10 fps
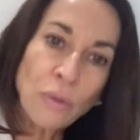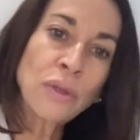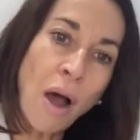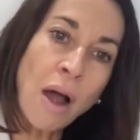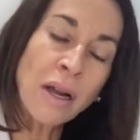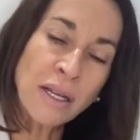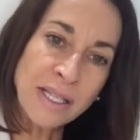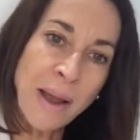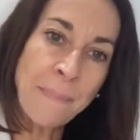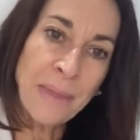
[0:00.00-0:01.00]
long on
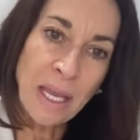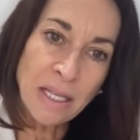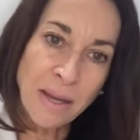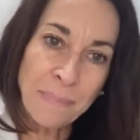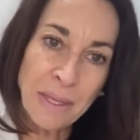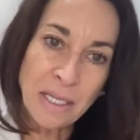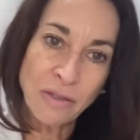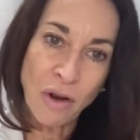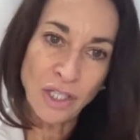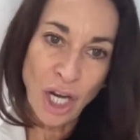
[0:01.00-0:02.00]
something and something is
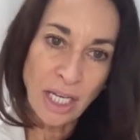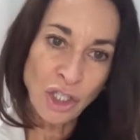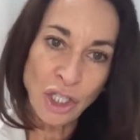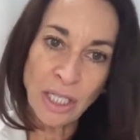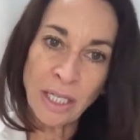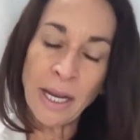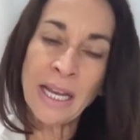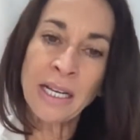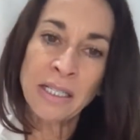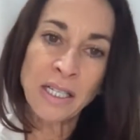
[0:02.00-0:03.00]
not changing,
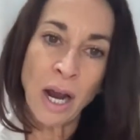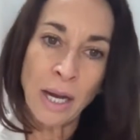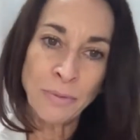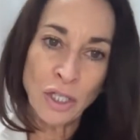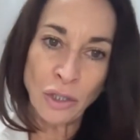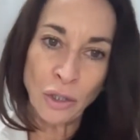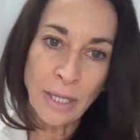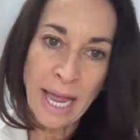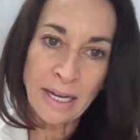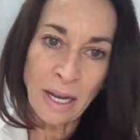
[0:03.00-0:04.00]
it is time to
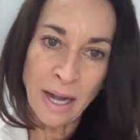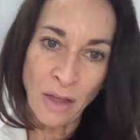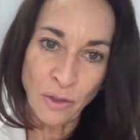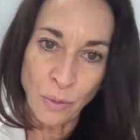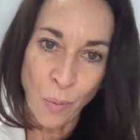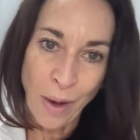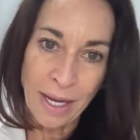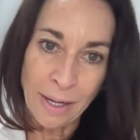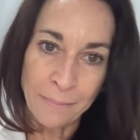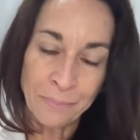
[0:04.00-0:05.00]
look at another
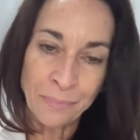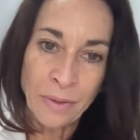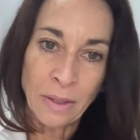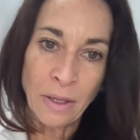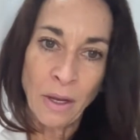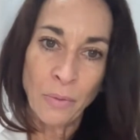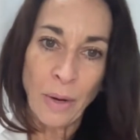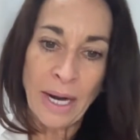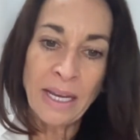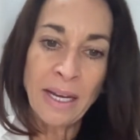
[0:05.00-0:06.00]
way,
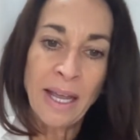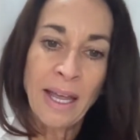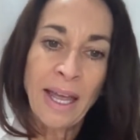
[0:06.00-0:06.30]
right?